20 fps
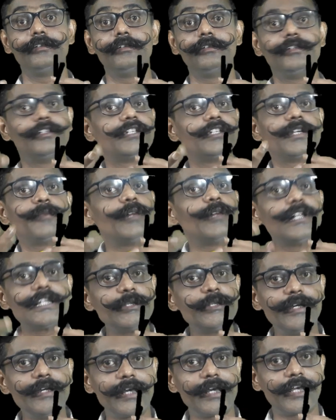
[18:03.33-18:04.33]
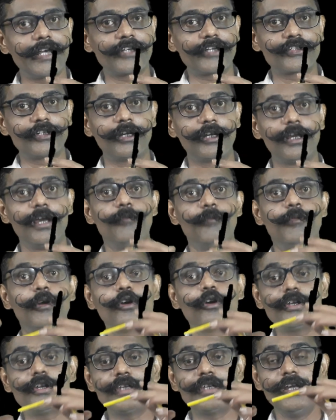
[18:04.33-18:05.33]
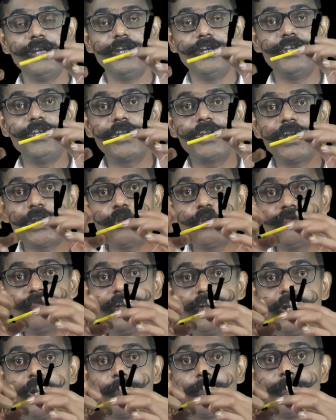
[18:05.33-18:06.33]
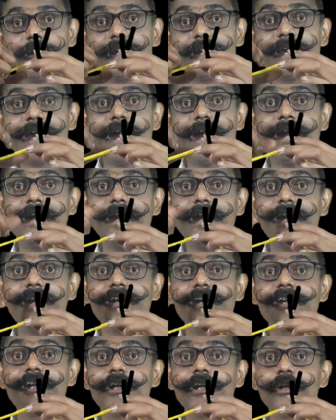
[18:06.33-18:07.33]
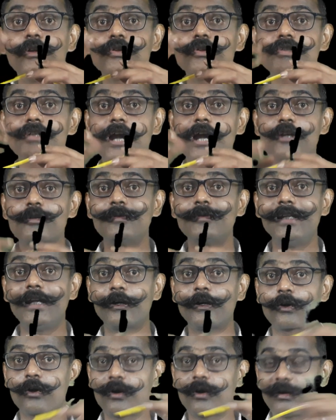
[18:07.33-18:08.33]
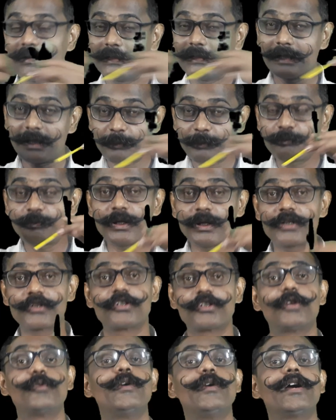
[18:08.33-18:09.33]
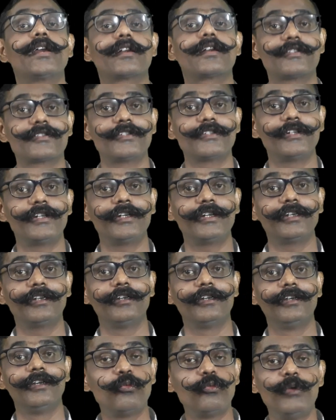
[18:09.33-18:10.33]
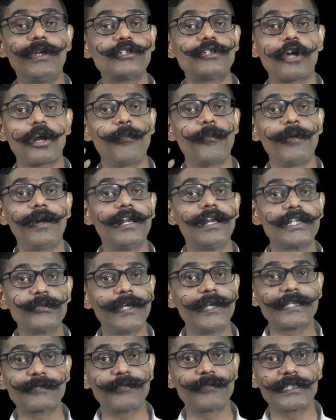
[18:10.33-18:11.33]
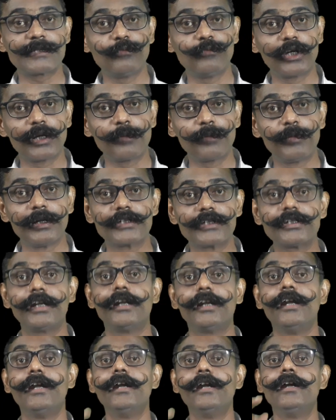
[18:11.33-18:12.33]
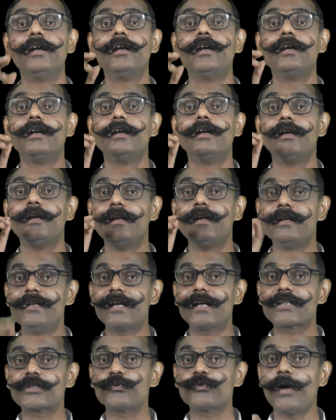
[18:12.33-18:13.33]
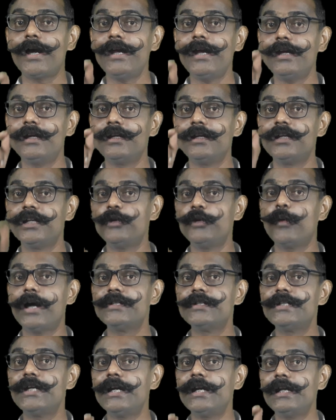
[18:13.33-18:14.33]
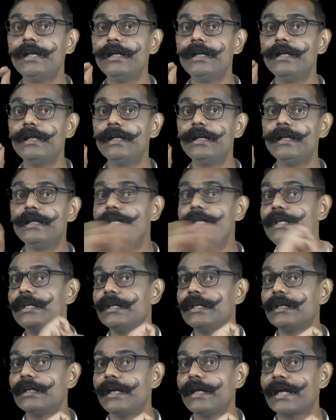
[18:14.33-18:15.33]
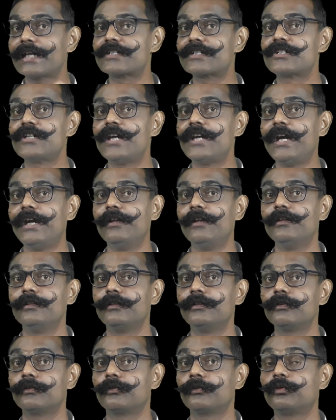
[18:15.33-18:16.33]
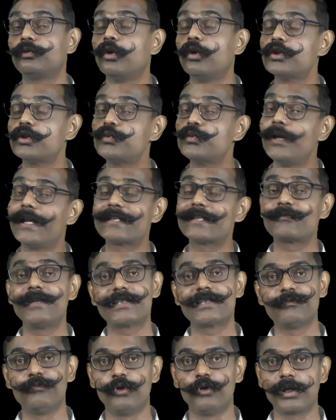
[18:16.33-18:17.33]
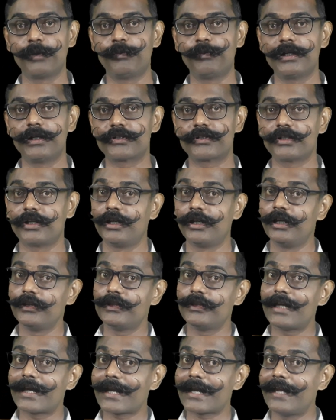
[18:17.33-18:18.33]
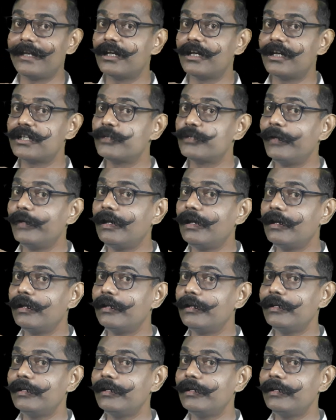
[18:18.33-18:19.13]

There is a repulsive interaction because negative field of the ligand and negative charge of the electron, repulsion we are considering. Which orbitals will experience more repulsion? dxy, dyz, dxz, those will experience more repulsion. Their energy will